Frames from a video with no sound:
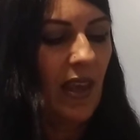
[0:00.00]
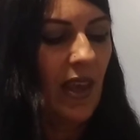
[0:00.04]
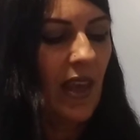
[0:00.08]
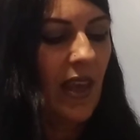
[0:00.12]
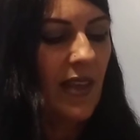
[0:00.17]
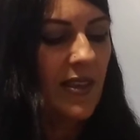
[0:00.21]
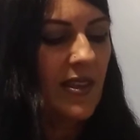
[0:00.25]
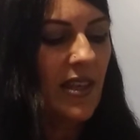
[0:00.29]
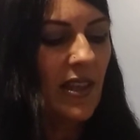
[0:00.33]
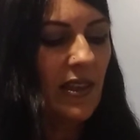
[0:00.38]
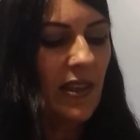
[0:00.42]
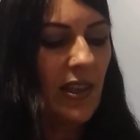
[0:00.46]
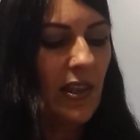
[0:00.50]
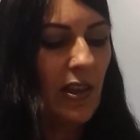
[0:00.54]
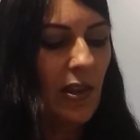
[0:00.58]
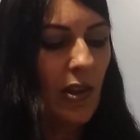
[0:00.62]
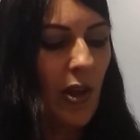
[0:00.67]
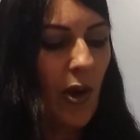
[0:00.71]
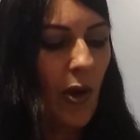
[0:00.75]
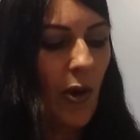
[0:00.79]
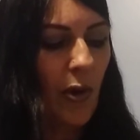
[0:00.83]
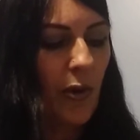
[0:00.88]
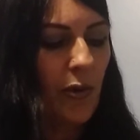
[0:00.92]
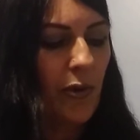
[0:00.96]
it's a little
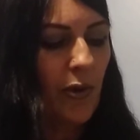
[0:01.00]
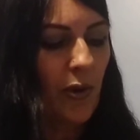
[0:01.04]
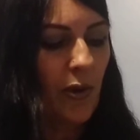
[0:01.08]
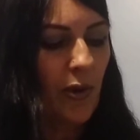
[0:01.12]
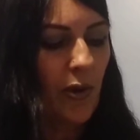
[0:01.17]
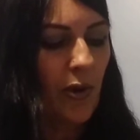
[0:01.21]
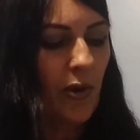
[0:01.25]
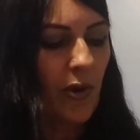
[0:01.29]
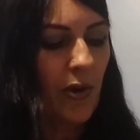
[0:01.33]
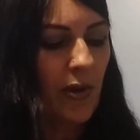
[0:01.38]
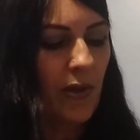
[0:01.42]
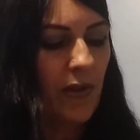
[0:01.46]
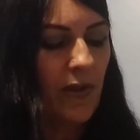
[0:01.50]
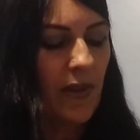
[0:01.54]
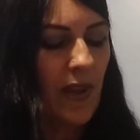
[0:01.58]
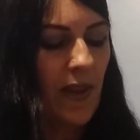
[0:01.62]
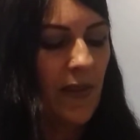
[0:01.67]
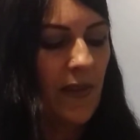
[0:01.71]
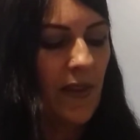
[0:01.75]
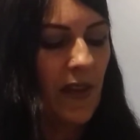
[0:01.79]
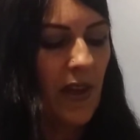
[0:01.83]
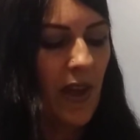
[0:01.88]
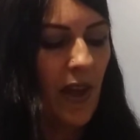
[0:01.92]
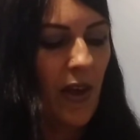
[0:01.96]
older than
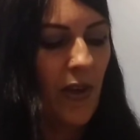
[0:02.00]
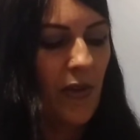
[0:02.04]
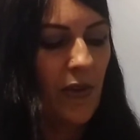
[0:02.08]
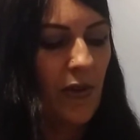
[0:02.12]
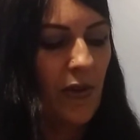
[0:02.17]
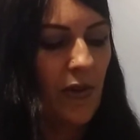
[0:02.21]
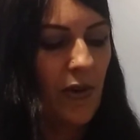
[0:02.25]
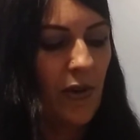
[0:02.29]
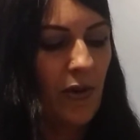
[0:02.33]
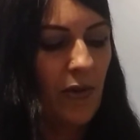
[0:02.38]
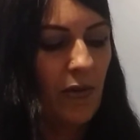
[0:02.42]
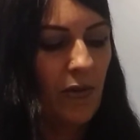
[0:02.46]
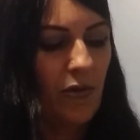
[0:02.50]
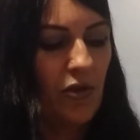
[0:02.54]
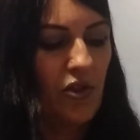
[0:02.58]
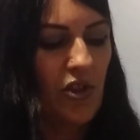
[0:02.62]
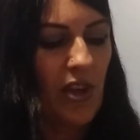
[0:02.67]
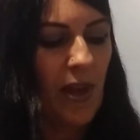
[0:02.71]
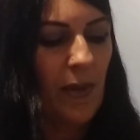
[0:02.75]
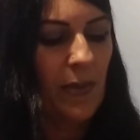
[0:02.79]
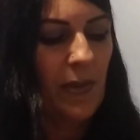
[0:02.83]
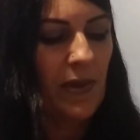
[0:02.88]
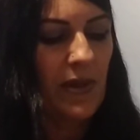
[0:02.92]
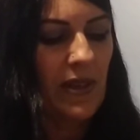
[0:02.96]
the other
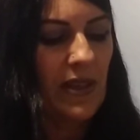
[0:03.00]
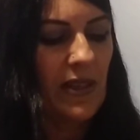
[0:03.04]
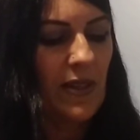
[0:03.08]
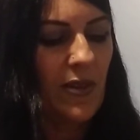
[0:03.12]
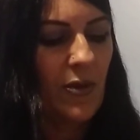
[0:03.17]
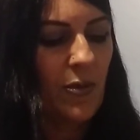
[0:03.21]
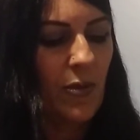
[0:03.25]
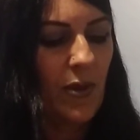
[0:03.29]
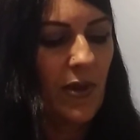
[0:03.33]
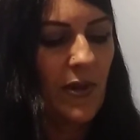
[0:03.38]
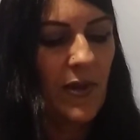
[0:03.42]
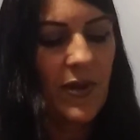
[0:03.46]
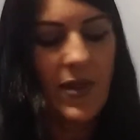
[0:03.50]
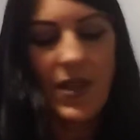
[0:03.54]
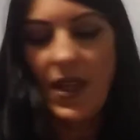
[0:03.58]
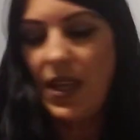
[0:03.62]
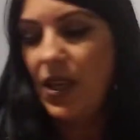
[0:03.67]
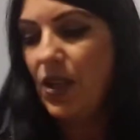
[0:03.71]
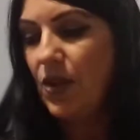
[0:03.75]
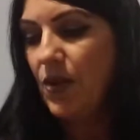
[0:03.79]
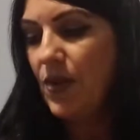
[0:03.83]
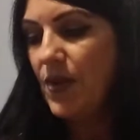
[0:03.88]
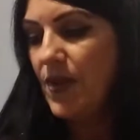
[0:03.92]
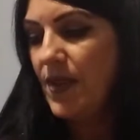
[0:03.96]
Japanese ones that
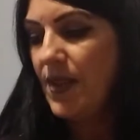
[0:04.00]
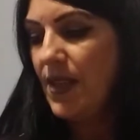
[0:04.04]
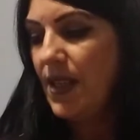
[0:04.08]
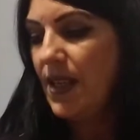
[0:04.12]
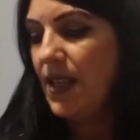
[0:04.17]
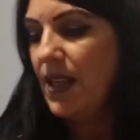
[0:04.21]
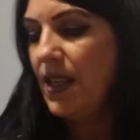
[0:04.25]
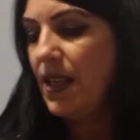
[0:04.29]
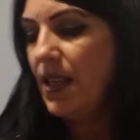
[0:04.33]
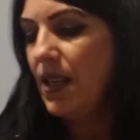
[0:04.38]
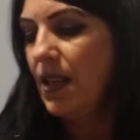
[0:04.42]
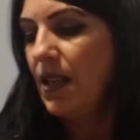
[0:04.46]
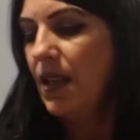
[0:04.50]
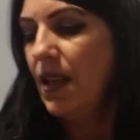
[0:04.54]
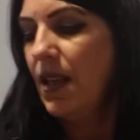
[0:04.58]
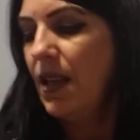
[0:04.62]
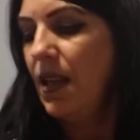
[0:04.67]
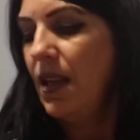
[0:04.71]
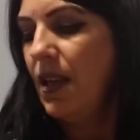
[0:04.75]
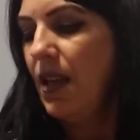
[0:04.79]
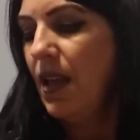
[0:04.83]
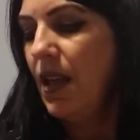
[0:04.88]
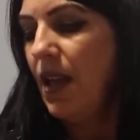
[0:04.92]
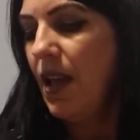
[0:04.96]
you see.
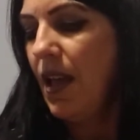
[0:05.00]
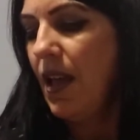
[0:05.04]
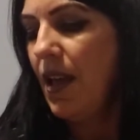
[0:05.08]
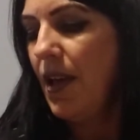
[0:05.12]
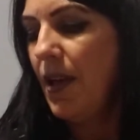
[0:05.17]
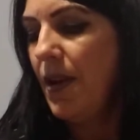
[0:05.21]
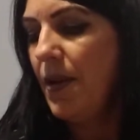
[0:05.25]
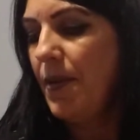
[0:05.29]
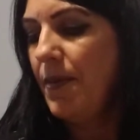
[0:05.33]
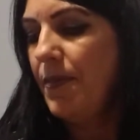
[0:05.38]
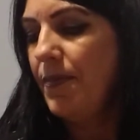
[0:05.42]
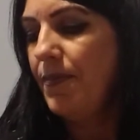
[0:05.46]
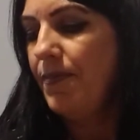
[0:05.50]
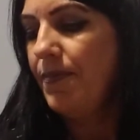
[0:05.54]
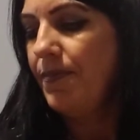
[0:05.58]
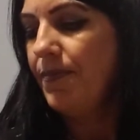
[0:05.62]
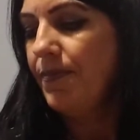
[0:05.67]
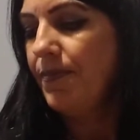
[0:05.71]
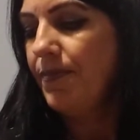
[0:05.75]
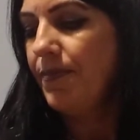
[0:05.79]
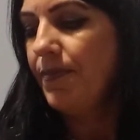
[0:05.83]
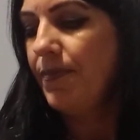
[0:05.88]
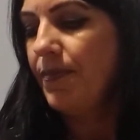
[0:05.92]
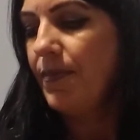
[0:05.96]
Um,
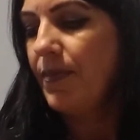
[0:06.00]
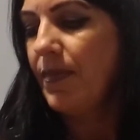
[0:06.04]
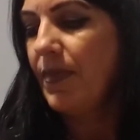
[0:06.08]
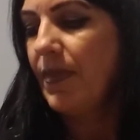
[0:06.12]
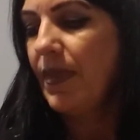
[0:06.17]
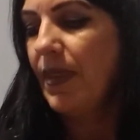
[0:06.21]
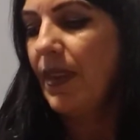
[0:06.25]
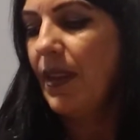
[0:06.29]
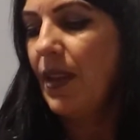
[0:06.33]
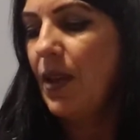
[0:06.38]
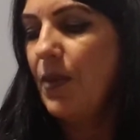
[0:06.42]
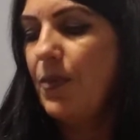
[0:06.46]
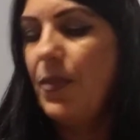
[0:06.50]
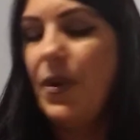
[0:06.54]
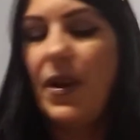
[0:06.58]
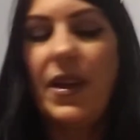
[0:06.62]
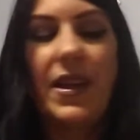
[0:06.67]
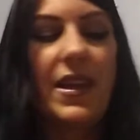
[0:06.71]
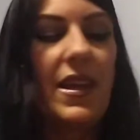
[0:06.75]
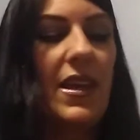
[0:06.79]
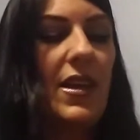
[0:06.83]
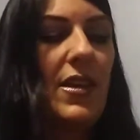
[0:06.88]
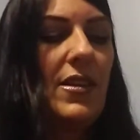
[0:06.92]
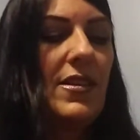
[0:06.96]

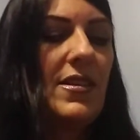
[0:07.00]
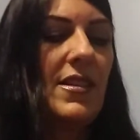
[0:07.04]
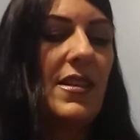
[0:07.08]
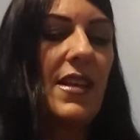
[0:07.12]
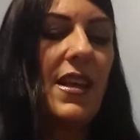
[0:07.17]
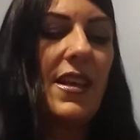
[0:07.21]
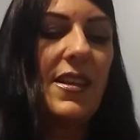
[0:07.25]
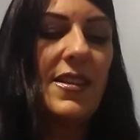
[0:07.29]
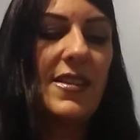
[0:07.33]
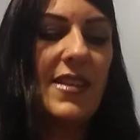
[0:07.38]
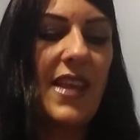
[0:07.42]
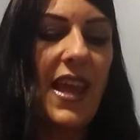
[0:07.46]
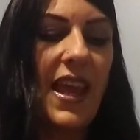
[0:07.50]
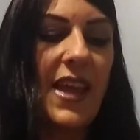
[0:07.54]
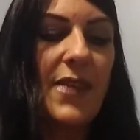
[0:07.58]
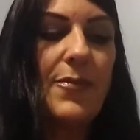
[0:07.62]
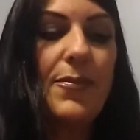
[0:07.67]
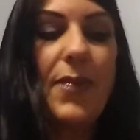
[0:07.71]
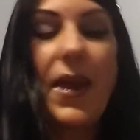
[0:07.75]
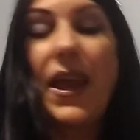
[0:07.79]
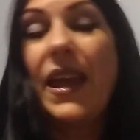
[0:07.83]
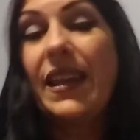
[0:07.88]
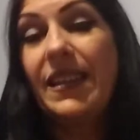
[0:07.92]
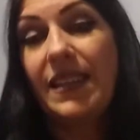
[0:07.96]
but it's
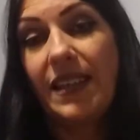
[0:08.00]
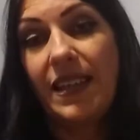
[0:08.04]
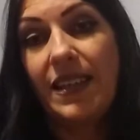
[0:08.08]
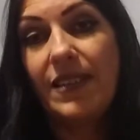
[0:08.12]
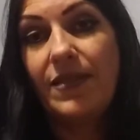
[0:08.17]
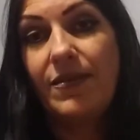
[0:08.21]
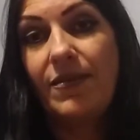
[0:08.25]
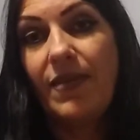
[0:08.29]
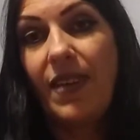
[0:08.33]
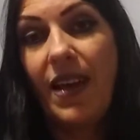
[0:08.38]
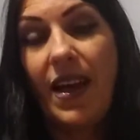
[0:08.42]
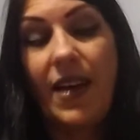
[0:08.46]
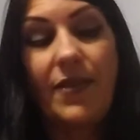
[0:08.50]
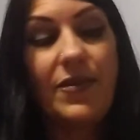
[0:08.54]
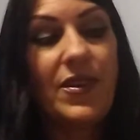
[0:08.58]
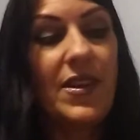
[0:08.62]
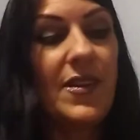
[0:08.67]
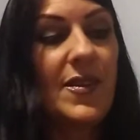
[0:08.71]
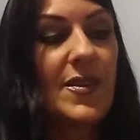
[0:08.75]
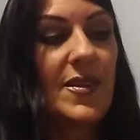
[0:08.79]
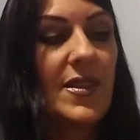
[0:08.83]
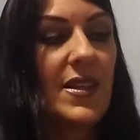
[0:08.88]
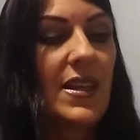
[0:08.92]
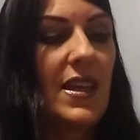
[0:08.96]
hand painted,
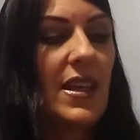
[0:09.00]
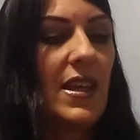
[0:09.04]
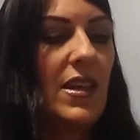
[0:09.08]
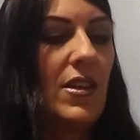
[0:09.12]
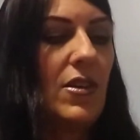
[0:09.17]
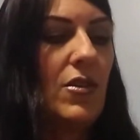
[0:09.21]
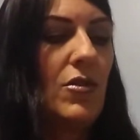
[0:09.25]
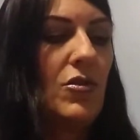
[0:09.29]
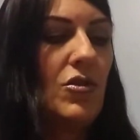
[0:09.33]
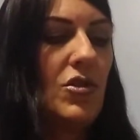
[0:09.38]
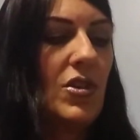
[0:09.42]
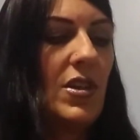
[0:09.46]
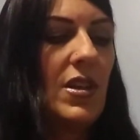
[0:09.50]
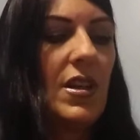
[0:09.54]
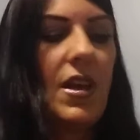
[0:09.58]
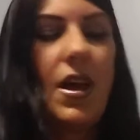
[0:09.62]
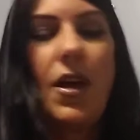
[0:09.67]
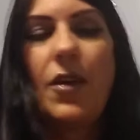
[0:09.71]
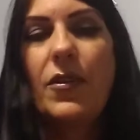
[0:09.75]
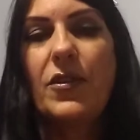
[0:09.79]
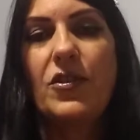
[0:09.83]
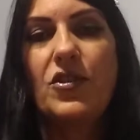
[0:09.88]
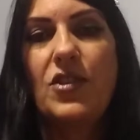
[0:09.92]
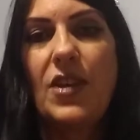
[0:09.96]
obviously. Usually
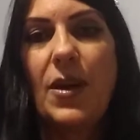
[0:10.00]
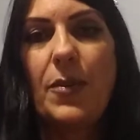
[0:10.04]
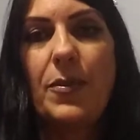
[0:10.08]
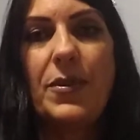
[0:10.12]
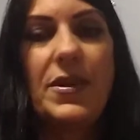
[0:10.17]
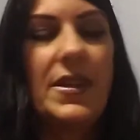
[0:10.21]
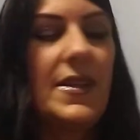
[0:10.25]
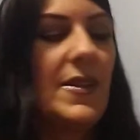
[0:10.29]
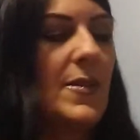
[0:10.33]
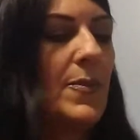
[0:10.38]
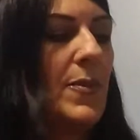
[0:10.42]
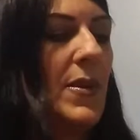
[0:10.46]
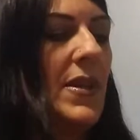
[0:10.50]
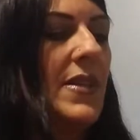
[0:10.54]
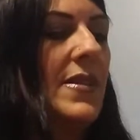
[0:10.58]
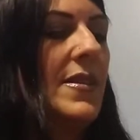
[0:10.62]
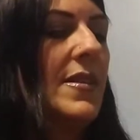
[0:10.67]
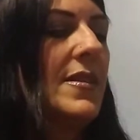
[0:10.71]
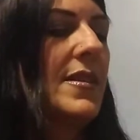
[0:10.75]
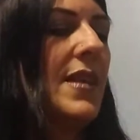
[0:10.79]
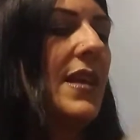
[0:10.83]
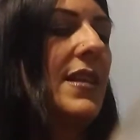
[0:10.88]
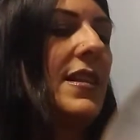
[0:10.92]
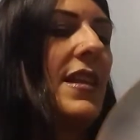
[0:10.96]
all the Japanese
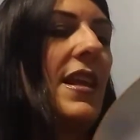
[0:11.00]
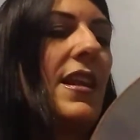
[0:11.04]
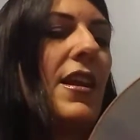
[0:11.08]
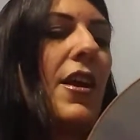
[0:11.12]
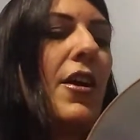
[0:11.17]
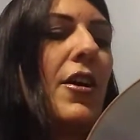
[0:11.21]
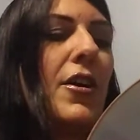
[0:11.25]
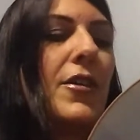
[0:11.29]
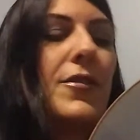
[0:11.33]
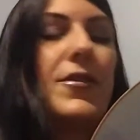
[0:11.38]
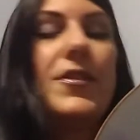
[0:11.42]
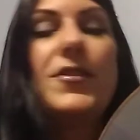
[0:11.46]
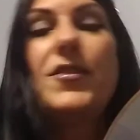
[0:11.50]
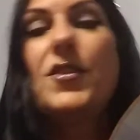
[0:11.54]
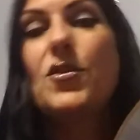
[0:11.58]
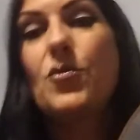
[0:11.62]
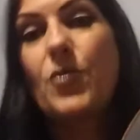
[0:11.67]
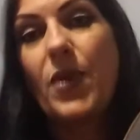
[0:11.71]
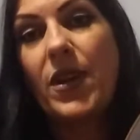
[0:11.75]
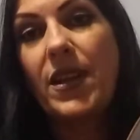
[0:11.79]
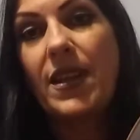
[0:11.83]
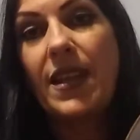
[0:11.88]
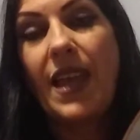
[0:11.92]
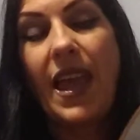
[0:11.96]
pieces like that are. And this is
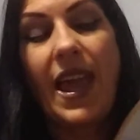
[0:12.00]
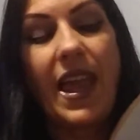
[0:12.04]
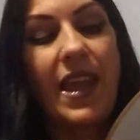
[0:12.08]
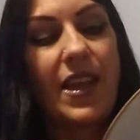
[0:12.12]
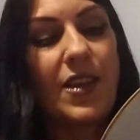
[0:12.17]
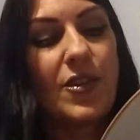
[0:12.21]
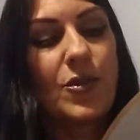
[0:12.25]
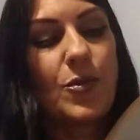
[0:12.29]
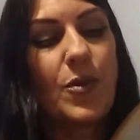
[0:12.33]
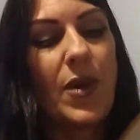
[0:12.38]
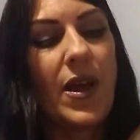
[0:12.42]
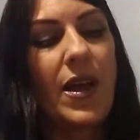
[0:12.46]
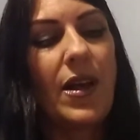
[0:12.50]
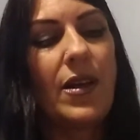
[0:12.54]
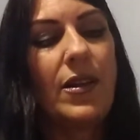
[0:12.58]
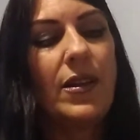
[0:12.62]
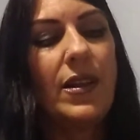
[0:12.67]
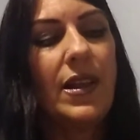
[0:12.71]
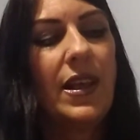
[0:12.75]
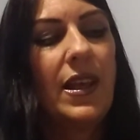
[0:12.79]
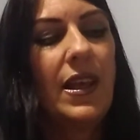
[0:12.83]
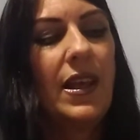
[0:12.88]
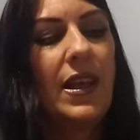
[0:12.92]
ready to hang as well.